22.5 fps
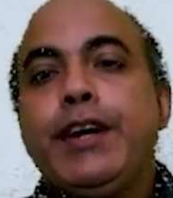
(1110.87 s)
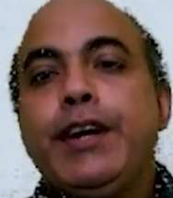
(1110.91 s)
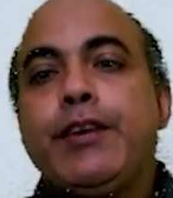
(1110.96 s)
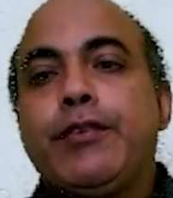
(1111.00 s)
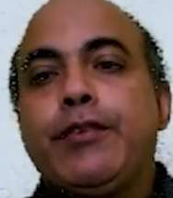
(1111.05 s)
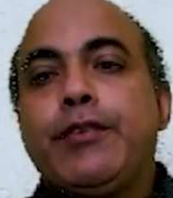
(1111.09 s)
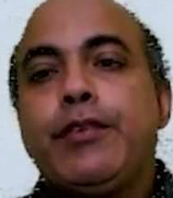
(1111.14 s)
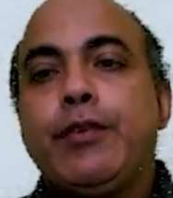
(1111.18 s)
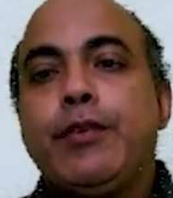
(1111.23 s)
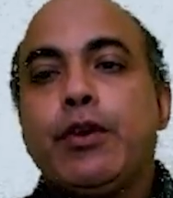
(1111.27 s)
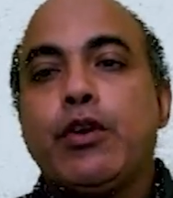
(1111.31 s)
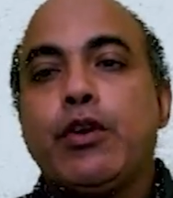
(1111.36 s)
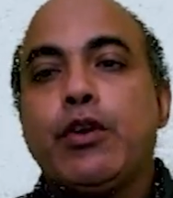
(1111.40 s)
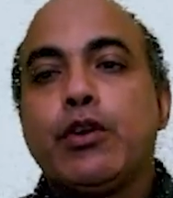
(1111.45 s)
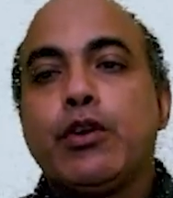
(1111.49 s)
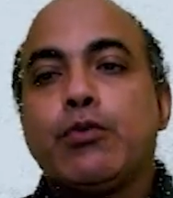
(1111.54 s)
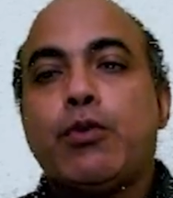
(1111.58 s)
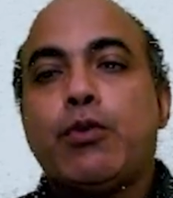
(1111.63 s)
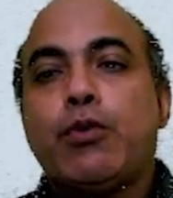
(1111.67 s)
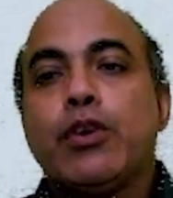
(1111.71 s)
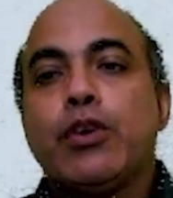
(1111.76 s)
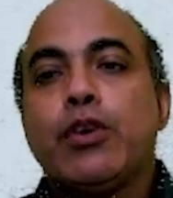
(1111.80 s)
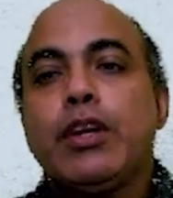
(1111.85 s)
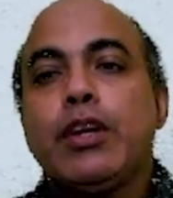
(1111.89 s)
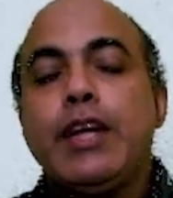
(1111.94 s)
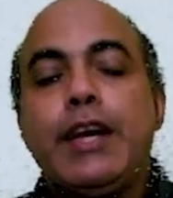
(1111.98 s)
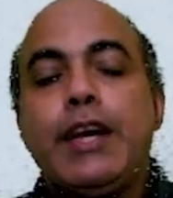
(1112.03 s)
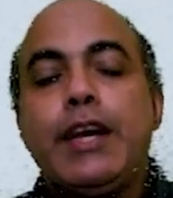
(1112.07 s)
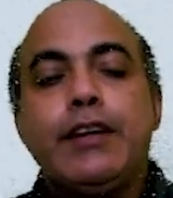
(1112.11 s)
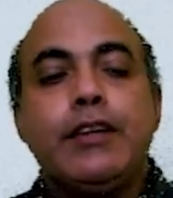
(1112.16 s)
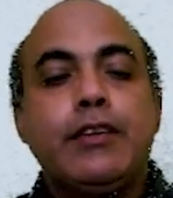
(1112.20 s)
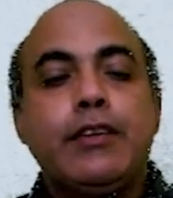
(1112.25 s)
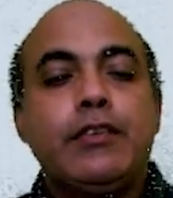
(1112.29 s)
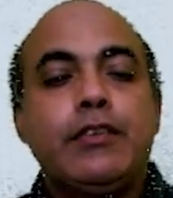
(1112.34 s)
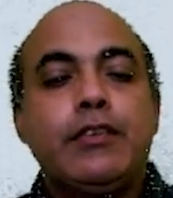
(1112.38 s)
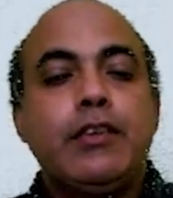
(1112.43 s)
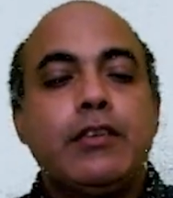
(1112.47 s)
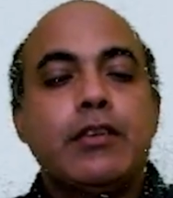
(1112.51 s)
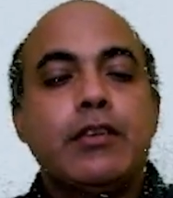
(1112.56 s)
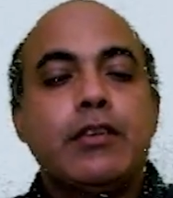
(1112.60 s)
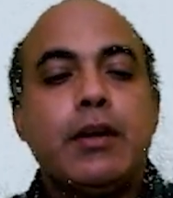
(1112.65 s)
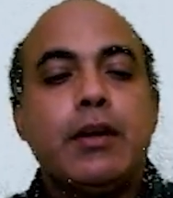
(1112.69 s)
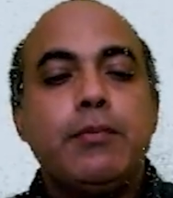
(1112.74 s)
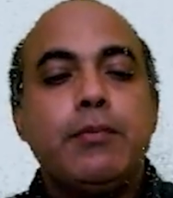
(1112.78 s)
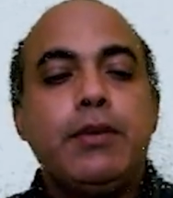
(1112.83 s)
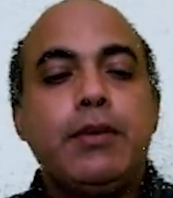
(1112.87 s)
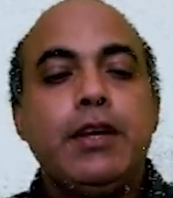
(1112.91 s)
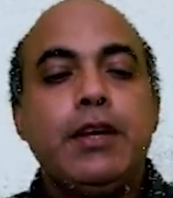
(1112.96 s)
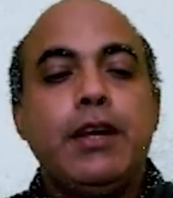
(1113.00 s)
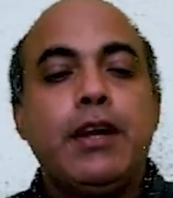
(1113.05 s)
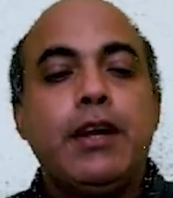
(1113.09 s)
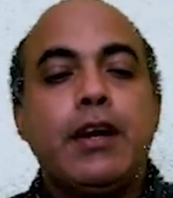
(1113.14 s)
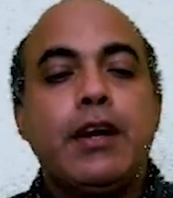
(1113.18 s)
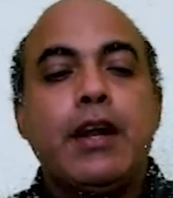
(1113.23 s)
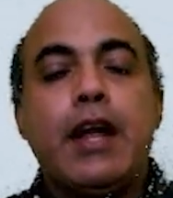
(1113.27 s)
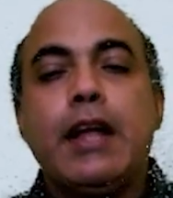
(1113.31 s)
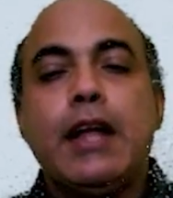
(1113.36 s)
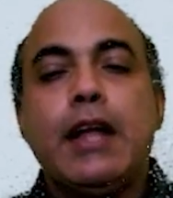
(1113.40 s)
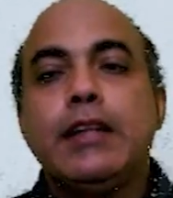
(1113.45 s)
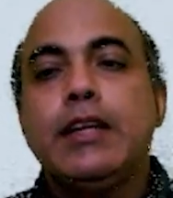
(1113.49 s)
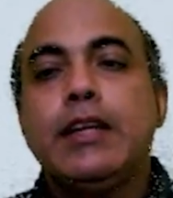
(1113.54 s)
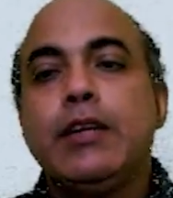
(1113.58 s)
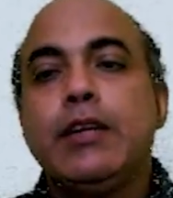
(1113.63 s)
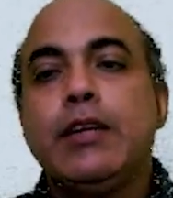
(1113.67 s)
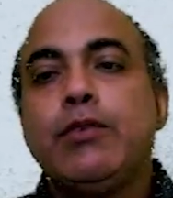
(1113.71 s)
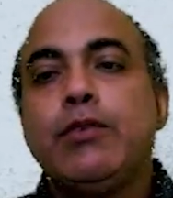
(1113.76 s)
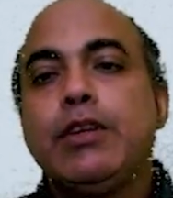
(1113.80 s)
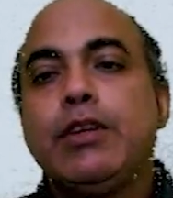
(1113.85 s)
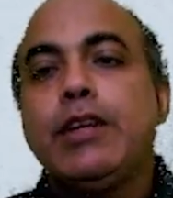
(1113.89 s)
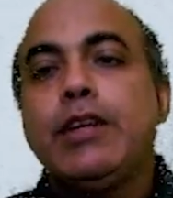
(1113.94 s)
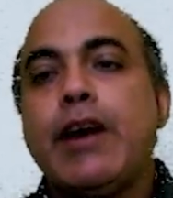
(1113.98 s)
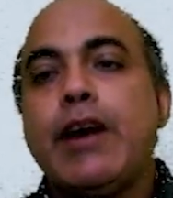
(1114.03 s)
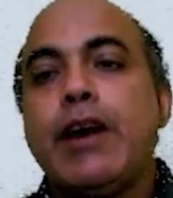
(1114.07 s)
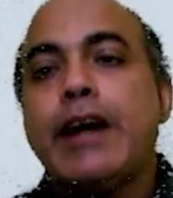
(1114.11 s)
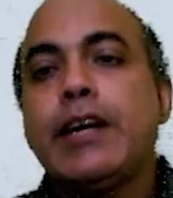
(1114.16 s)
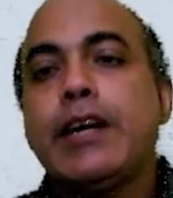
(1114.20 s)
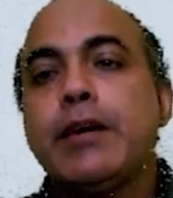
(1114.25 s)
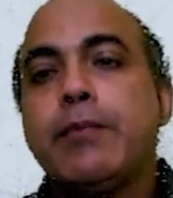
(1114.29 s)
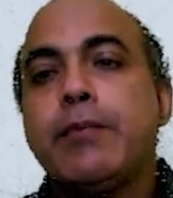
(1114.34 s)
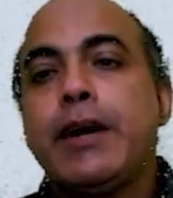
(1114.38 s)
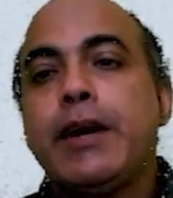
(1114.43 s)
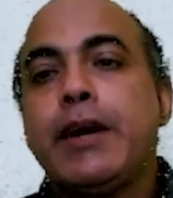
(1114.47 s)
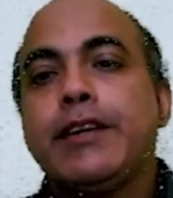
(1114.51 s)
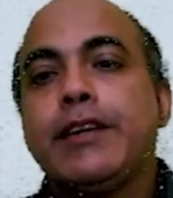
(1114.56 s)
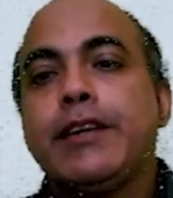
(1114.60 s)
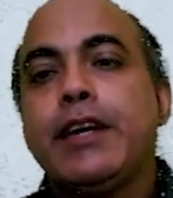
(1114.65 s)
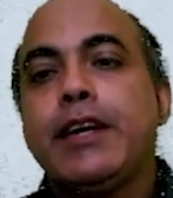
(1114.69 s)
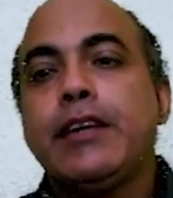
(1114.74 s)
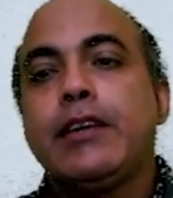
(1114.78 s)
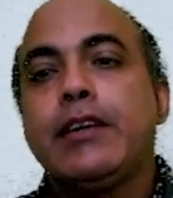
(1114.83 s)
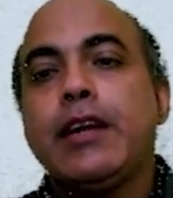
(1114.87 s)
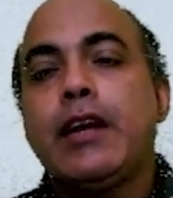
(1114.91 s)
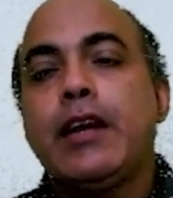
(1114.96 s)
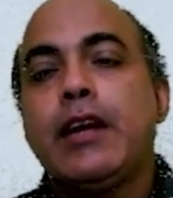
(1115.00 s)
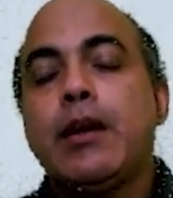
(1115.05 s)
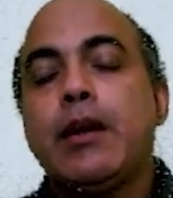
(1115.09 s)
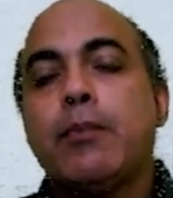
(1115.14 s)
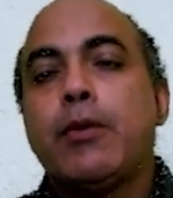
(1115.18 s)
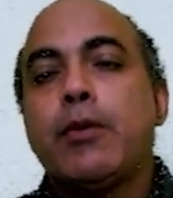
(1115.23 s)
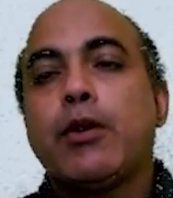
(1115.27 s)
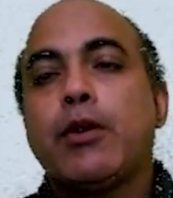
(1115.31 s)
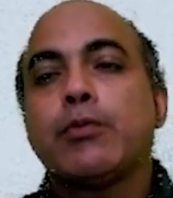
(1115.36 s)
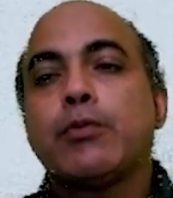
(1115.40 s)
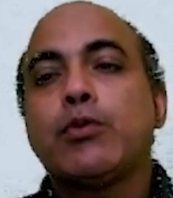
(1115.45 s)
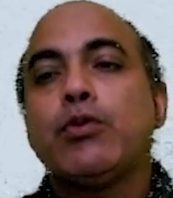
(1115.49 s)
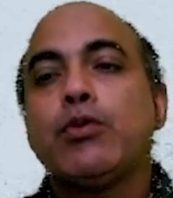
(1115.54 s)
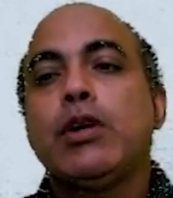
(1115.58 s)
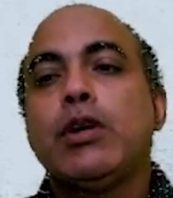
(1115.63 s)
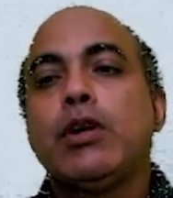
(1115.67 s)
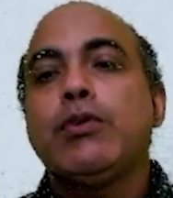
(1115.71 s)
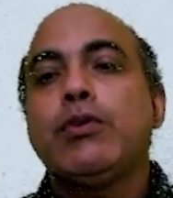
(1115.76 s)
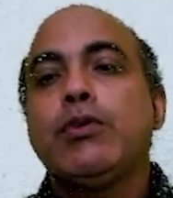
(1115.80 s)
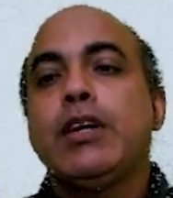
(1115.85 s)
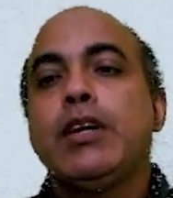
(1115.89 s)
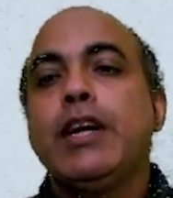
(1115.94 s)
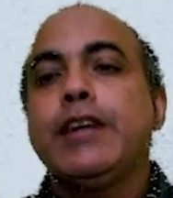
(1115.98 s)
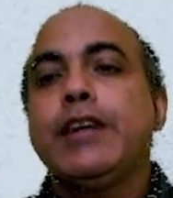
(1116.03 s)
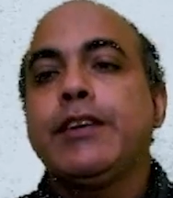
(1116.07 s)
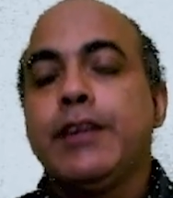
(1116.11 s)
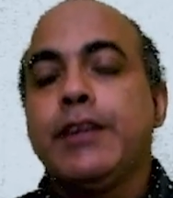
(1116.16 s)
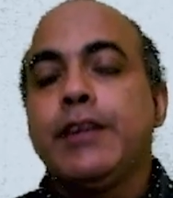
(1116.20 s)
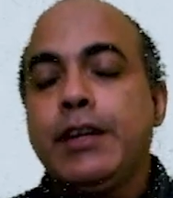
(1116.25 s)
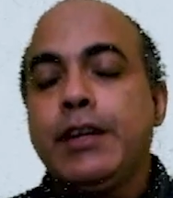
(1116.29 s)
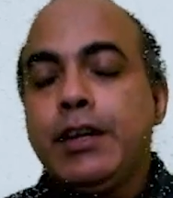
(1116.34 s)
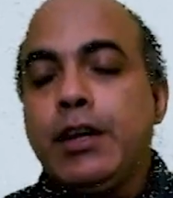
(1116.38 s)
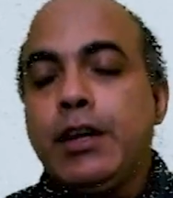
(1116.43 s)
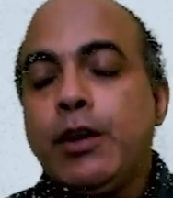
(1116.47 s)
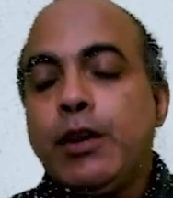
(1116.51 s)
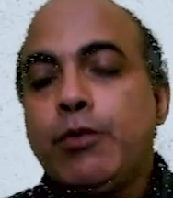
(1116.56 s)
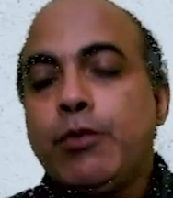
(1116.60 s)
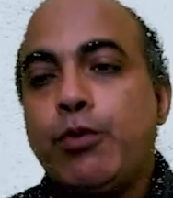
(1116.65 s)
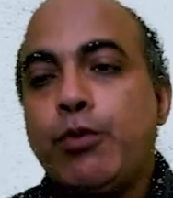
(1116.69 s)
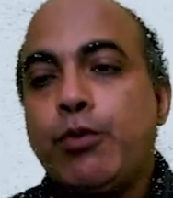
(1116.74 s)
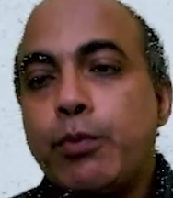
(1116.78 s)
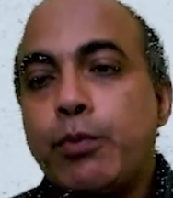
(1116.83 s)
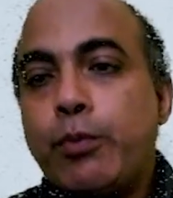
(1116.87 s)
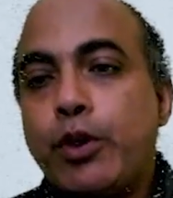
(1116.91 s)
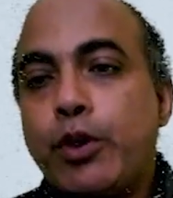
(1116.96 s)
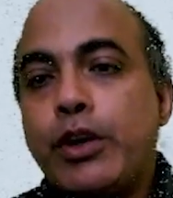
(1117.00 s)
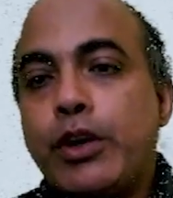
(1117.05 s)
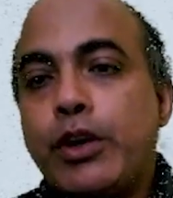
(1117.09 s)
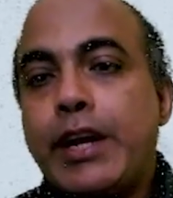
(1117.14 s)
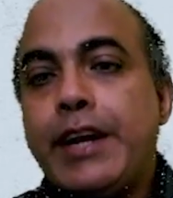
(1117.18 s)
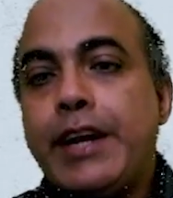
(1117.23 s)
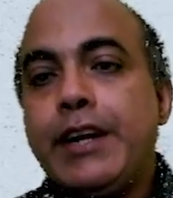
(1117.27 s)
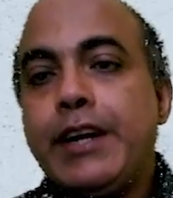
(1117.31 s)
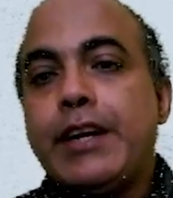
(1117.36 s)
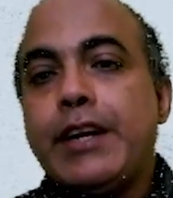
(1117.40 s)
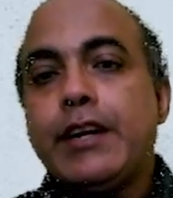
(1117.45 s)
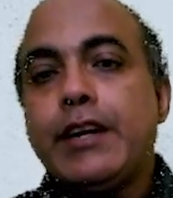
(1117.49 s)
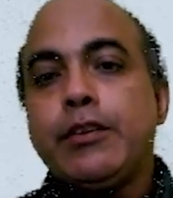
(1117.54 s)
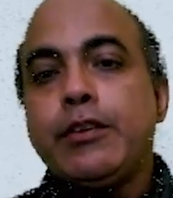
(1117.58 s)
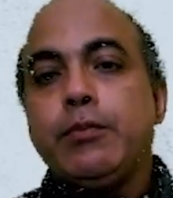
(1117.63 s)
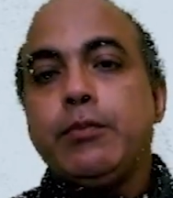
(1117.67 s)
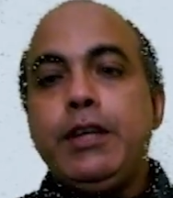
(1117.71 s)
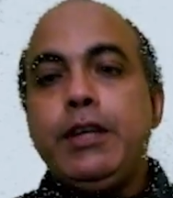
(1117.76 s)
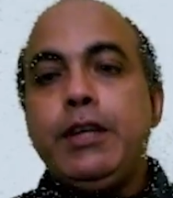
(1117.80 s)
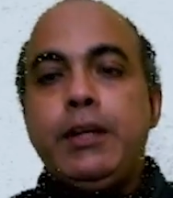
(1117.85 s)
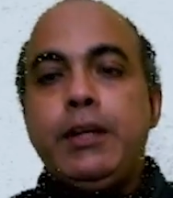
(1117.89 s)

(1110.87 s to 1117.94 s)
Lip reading: because 48 is the sum here, and then we divide it by 10 number of students, we get 4.8 as mean.